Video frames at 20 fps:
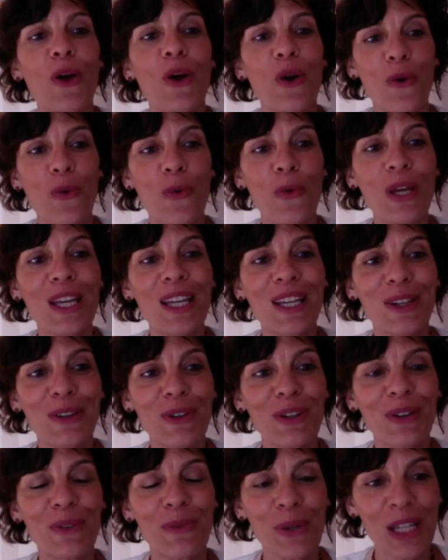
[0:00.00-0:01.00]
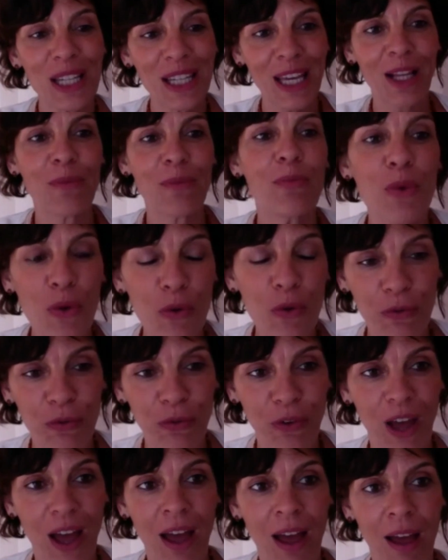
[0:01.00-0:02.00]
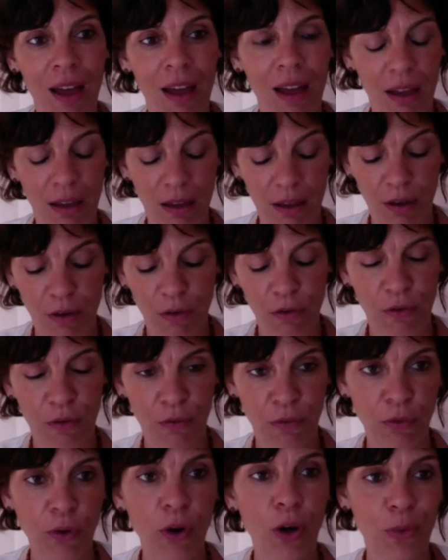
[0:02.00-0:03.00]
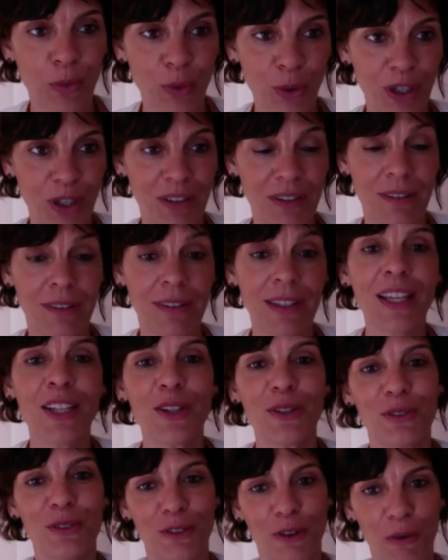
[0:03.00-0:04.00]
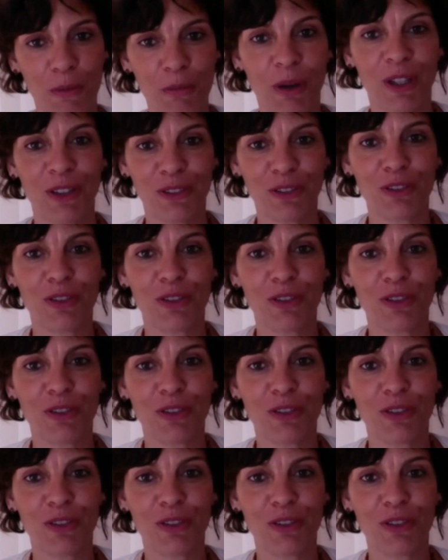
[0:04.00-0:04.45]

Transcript: we can move forward. Thank you so much.